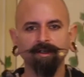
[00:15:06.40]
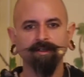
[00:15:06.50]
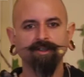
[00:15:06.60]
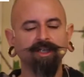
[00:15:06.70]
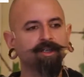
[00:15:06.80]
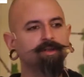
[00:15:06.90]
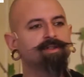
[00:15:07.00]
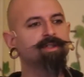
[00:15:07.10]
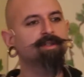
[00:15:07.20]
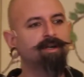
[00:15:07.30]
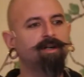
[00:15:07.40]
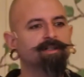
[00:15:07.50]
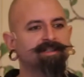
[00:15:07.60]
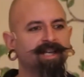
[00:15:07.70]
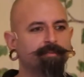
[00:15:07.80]
Gene Houston
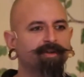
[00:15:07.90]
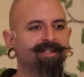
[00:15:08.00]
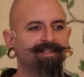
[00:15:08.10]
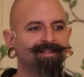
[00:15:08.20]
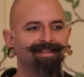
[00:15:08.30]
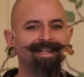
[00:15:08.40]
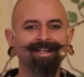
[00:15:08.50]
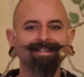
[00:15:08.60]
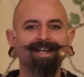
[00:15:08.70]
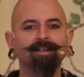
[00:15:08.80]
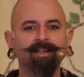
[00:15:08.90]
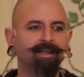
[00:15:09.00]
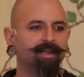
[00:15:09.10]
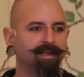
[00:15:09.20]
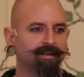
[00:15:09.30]
calls that presence the
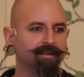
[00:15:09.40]
entelechy,